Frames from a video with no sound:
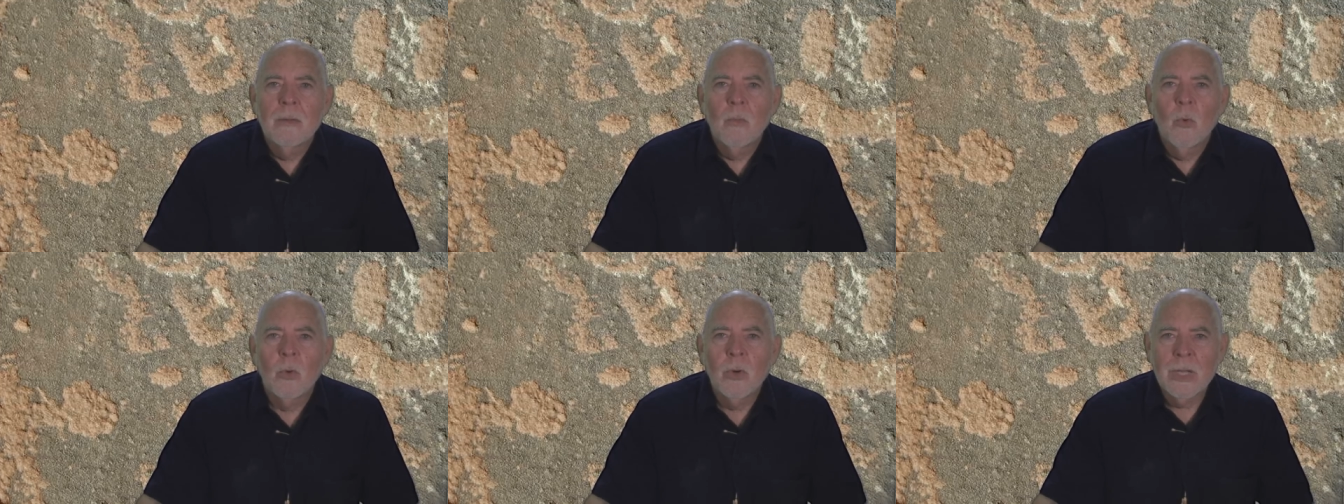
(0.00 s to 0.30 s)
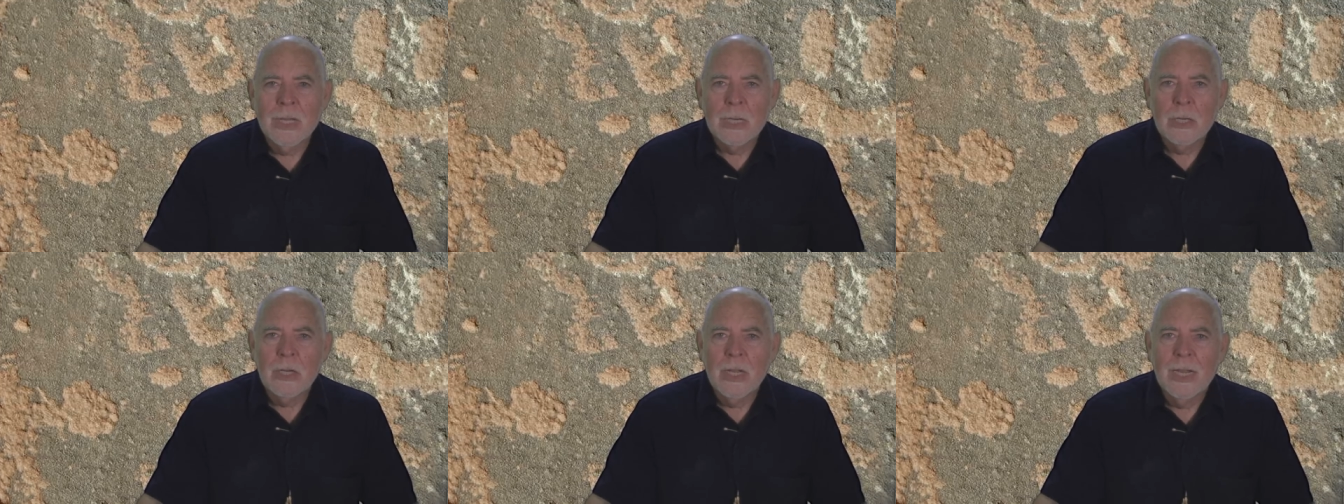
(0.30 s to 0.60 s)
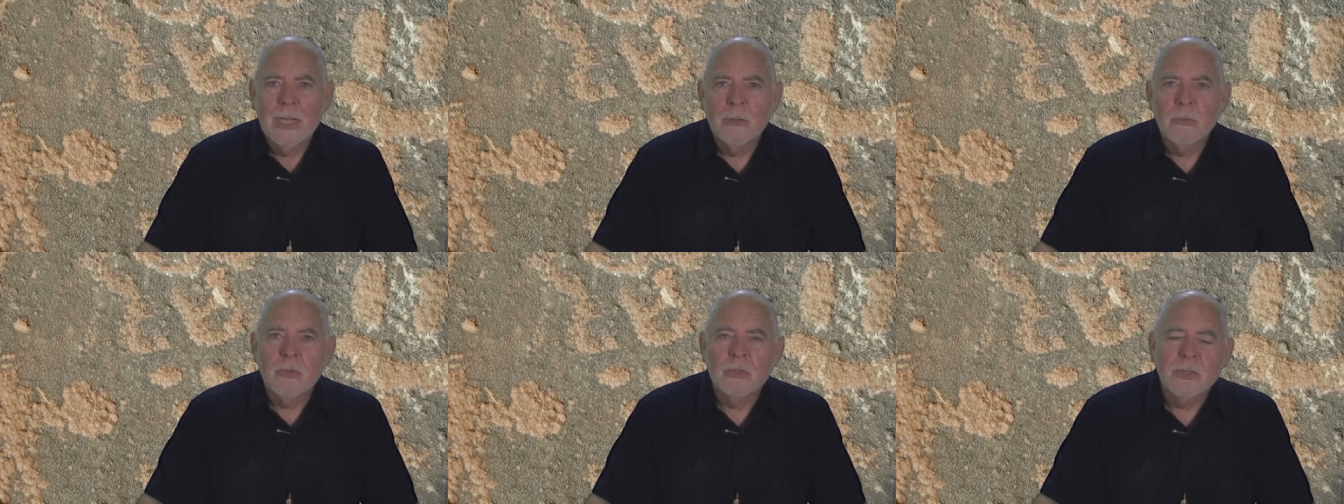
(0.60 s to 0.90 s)
One
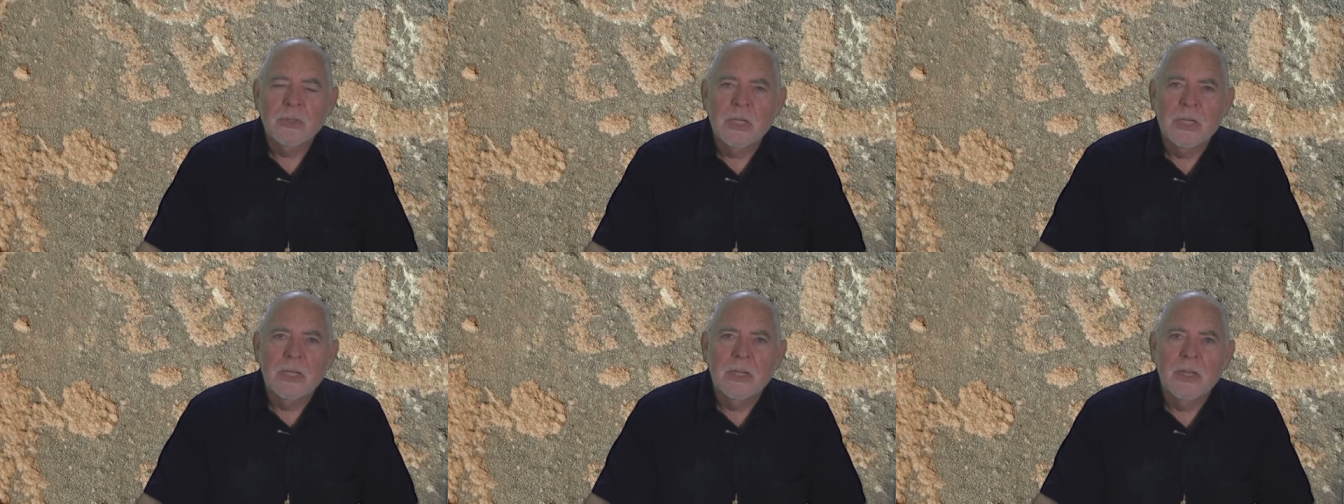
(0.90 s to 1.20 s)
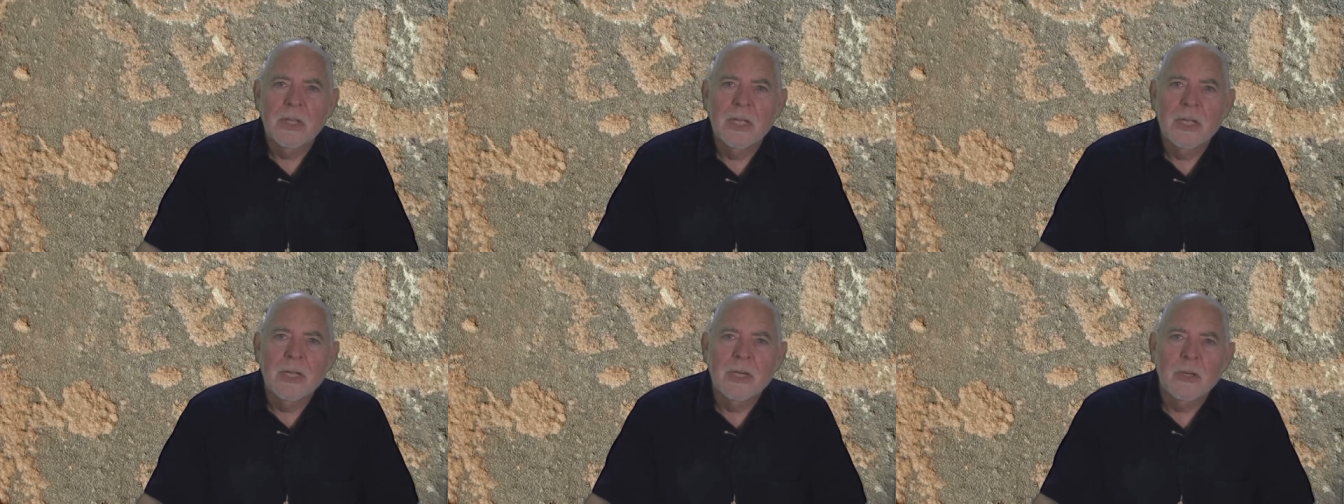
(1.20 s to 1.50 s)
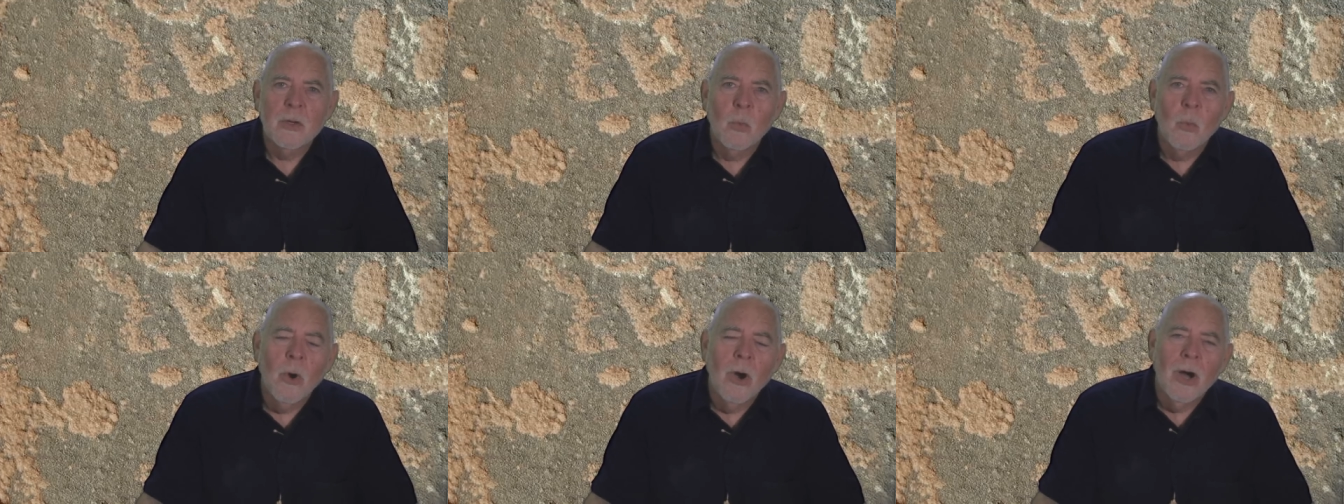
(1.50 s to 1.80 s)
interesting
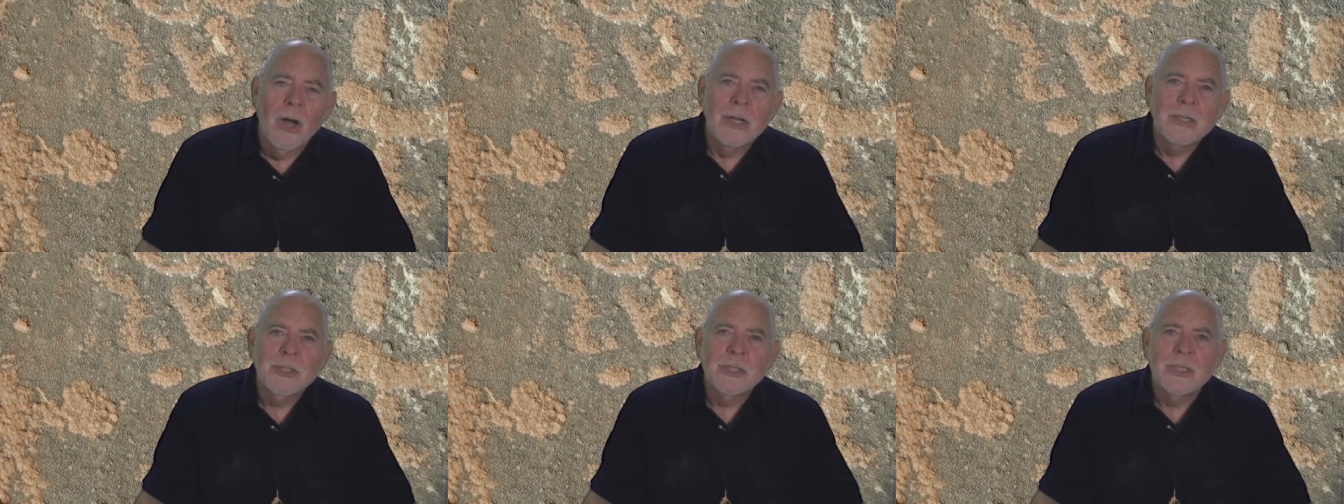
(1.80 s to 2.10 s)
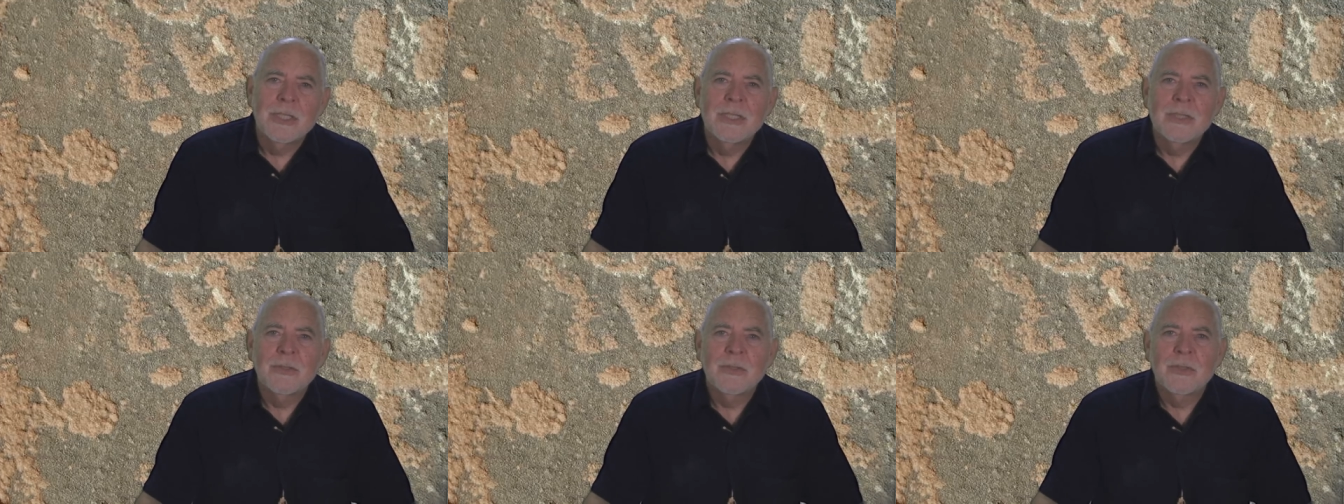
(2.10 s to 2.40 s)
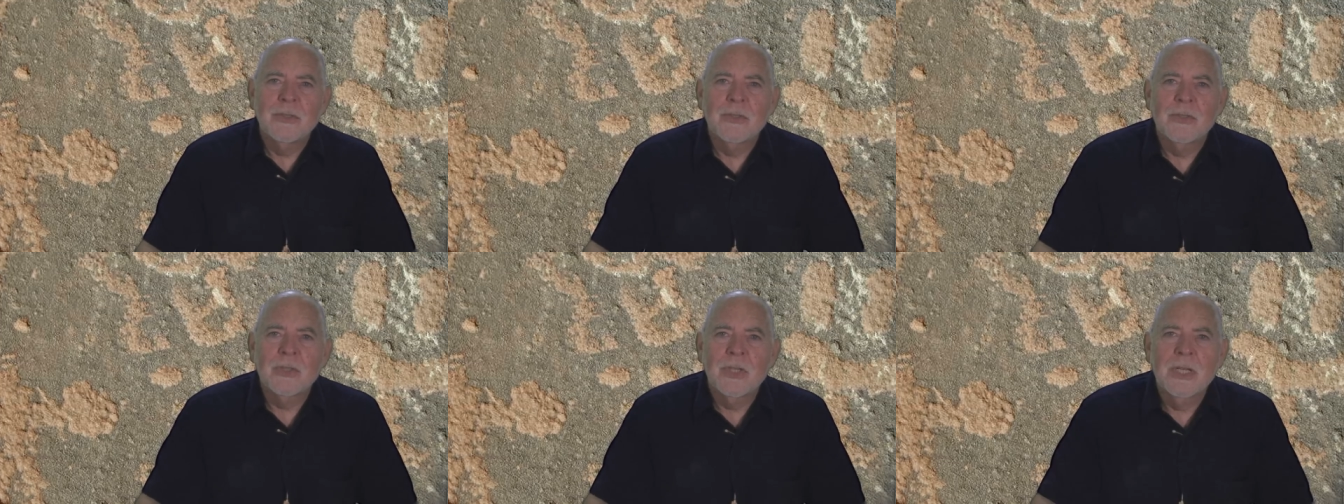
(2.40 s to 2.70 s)
thing to watch
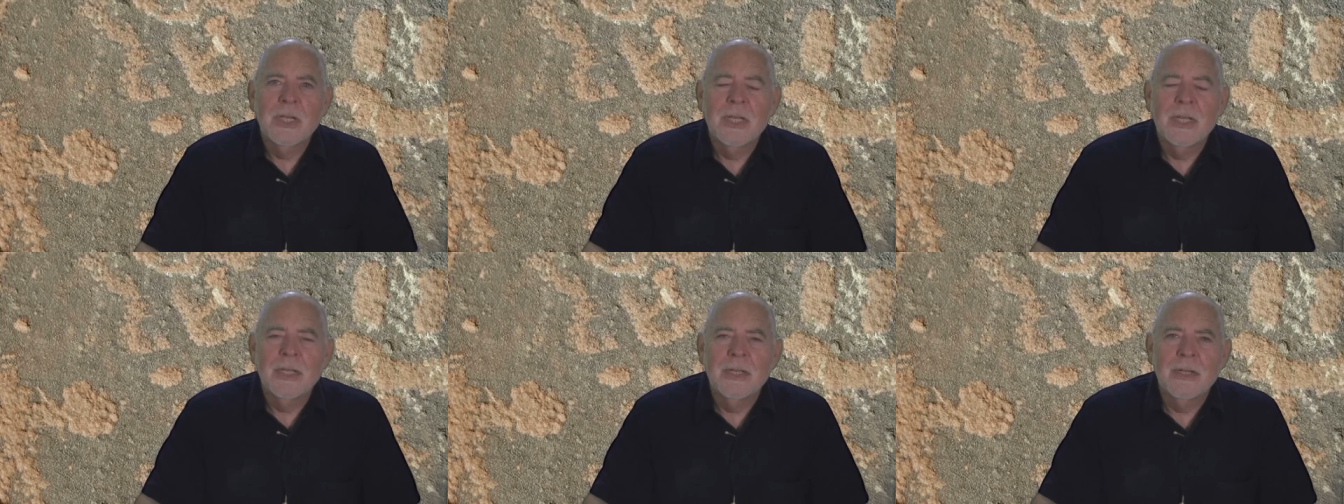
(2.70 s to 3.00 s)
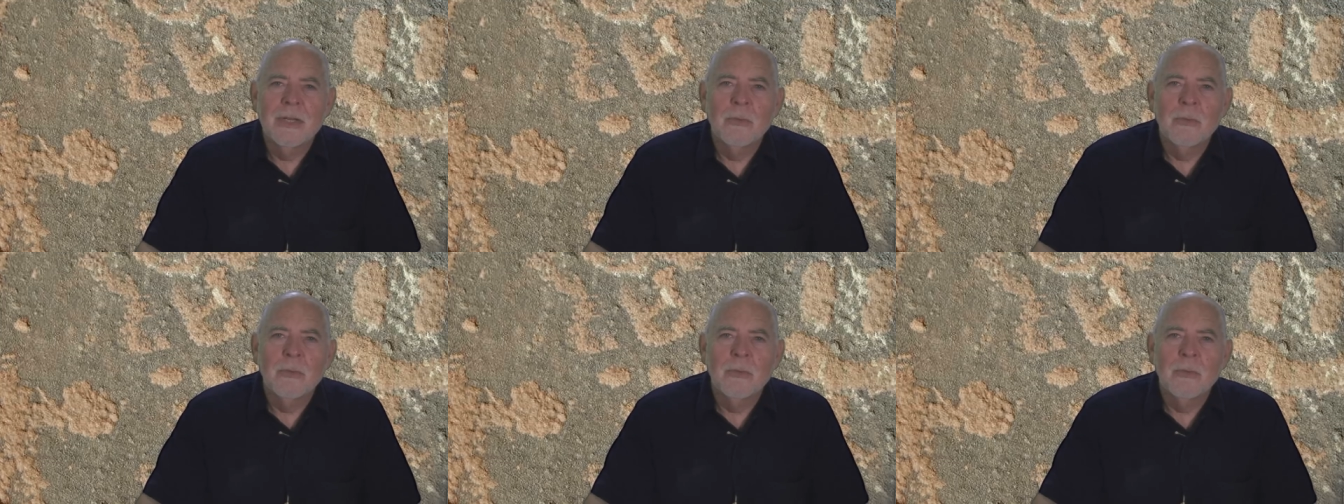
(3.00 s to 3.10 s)
is to see